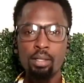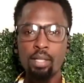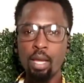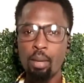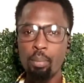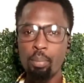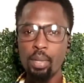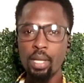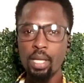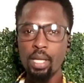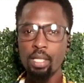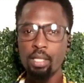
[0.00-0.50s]

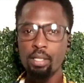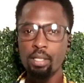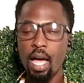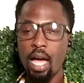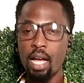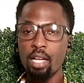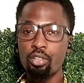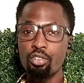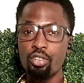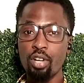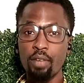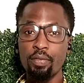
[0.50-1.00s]
templates
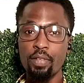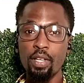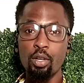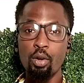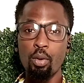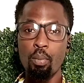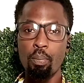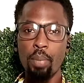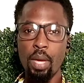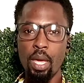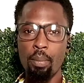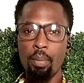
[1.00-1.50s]
are drafted
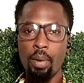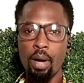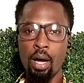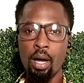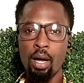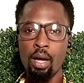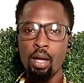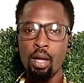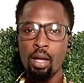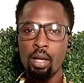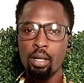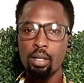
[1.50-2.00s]
on
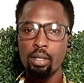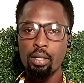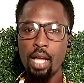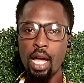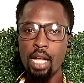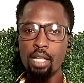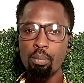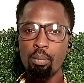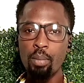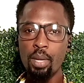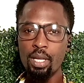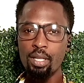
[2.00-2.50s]
paper,
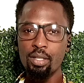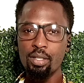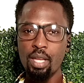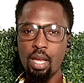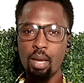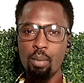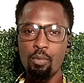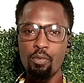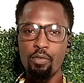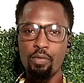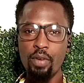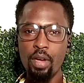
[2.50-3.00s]
that makes
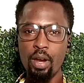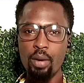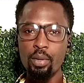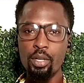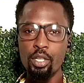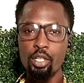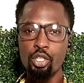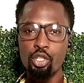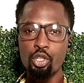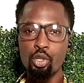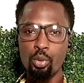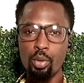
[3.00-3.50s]
them very
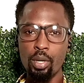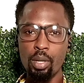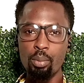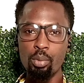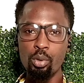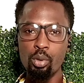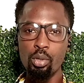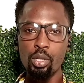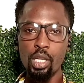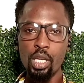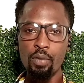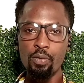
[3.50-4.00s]

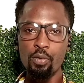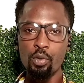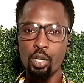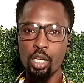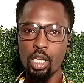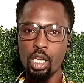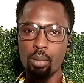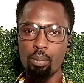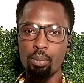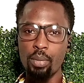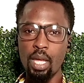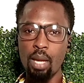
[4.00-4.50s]
durable if you
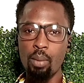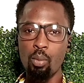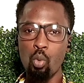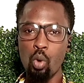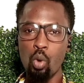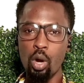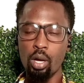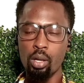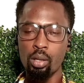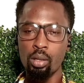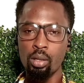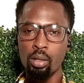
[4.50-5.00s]
keep them
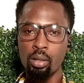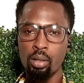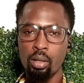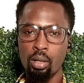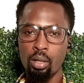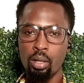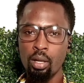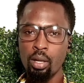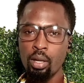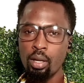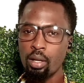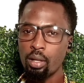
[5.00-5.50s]
well.
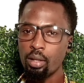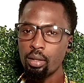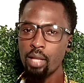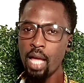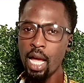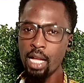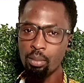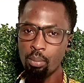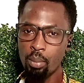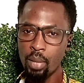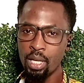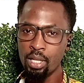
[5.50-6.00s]

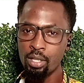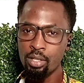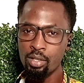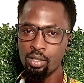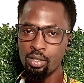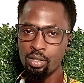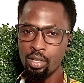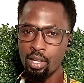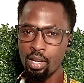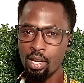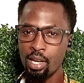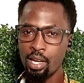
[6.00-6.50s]
That
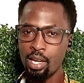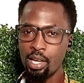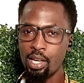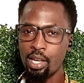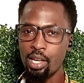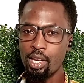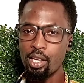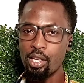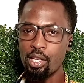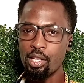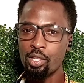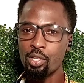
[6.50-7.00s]
means
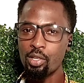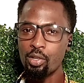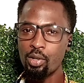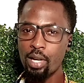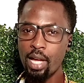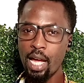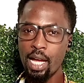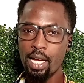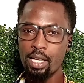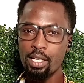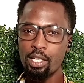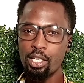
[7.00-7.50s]
you
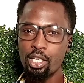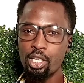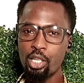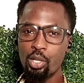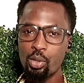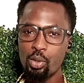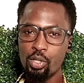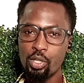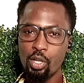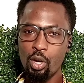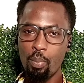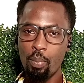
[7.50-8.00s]
can
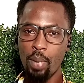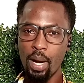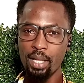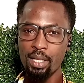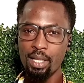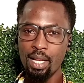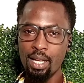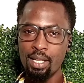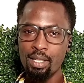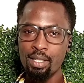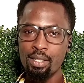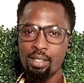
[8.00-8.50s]
use your
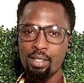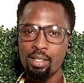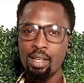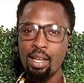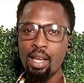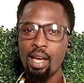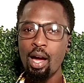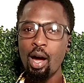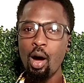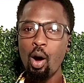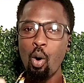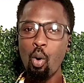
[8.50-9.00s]
patterns
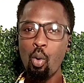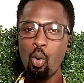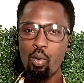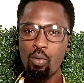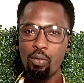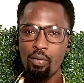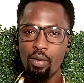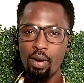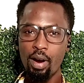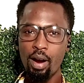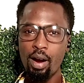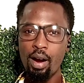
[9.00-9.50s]

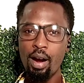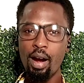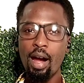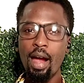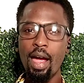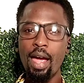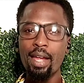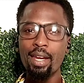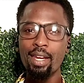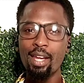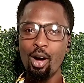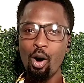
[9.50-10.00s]
over and